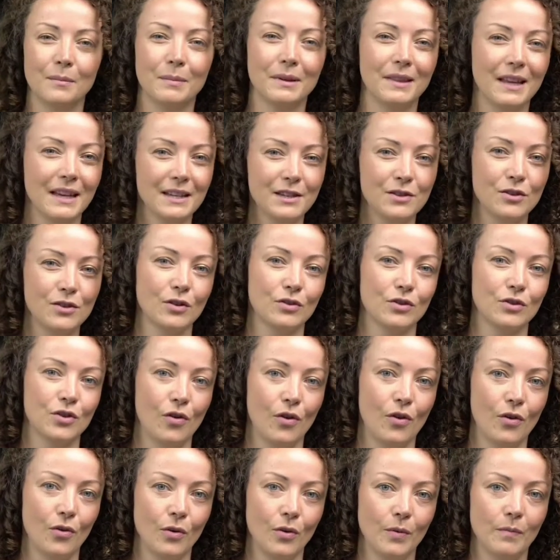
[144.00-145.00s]
But that's not
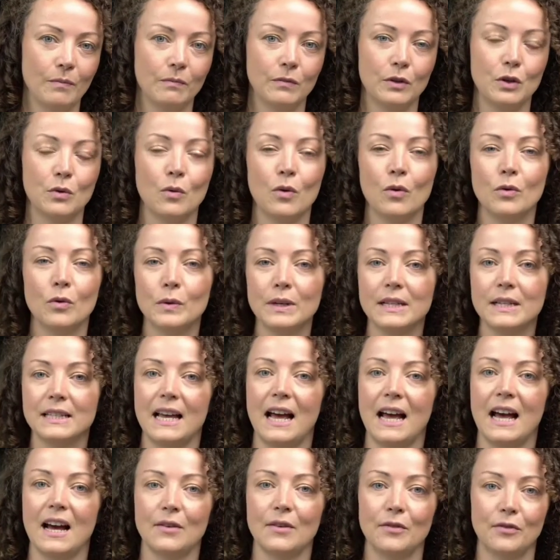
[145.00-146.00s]
true. You always
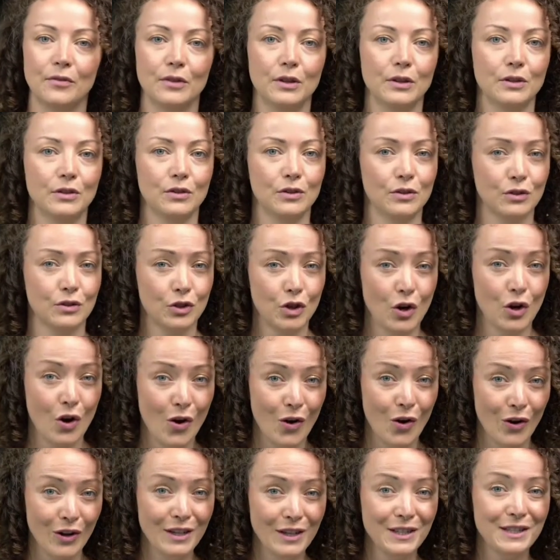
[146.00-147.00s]
have the
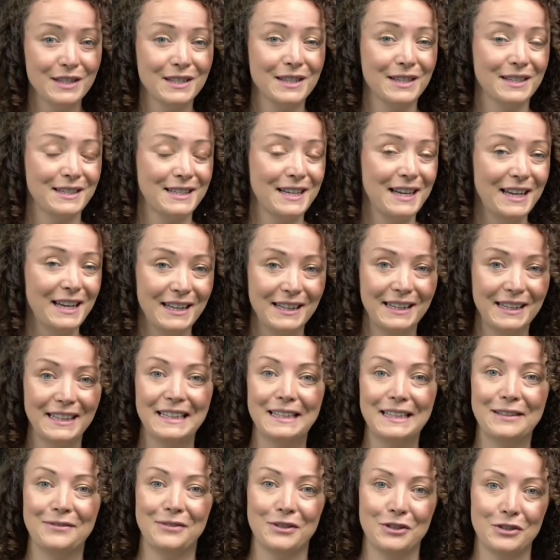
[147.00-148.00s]
choice to
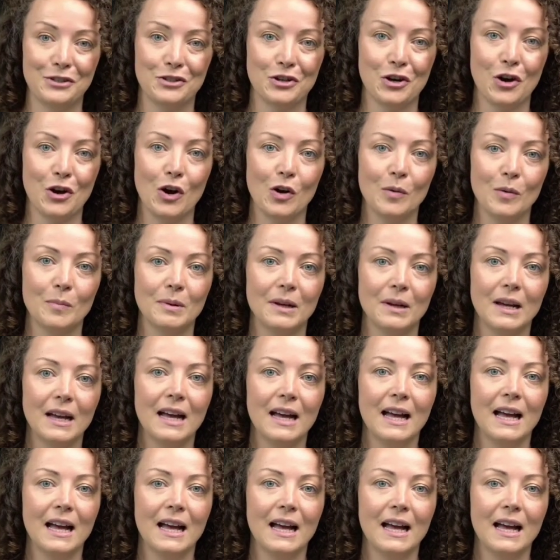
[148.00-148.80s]
leave your job.